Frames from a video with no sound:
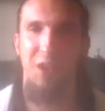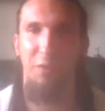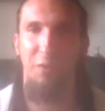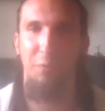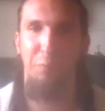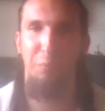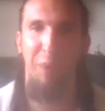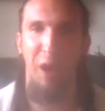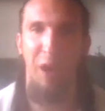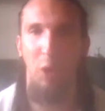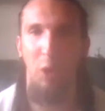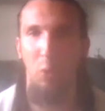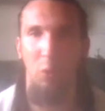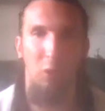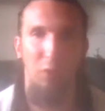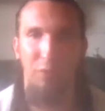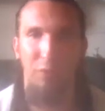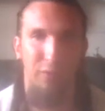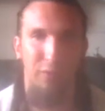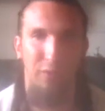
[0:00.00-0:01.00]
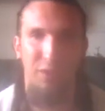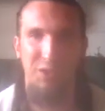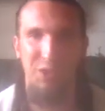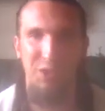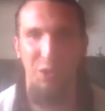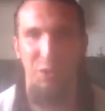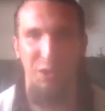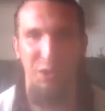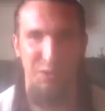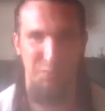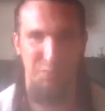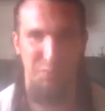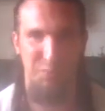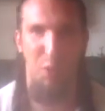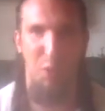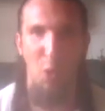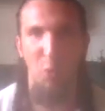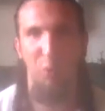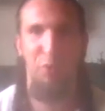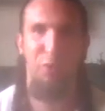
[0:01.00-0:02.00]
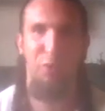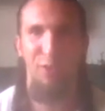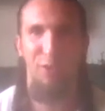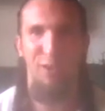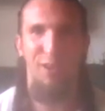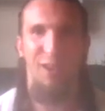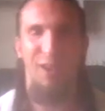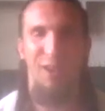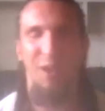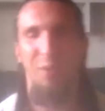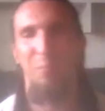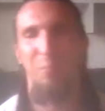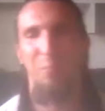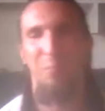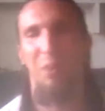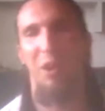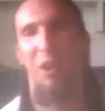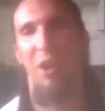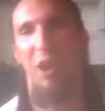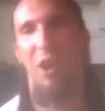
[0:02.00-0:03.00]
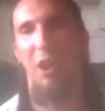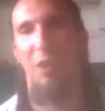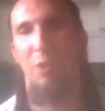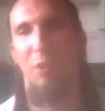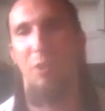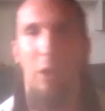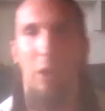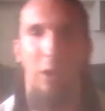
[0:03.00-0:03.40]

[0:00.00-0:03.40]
Beowulf, so he's both, but uh, they're wearing